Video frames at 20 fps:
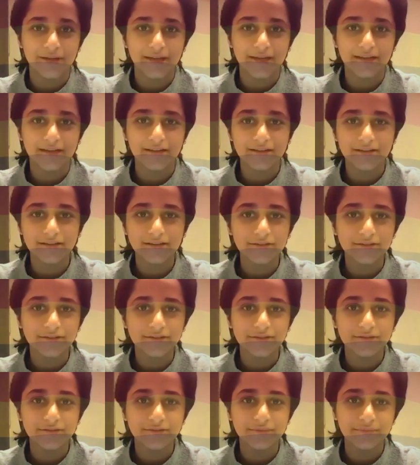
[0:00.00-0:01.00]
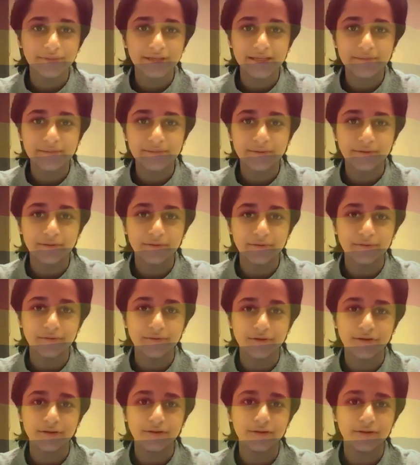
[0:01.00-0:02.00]
include people
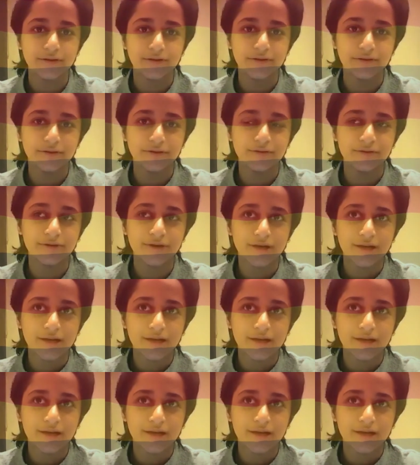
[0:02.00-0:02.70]
who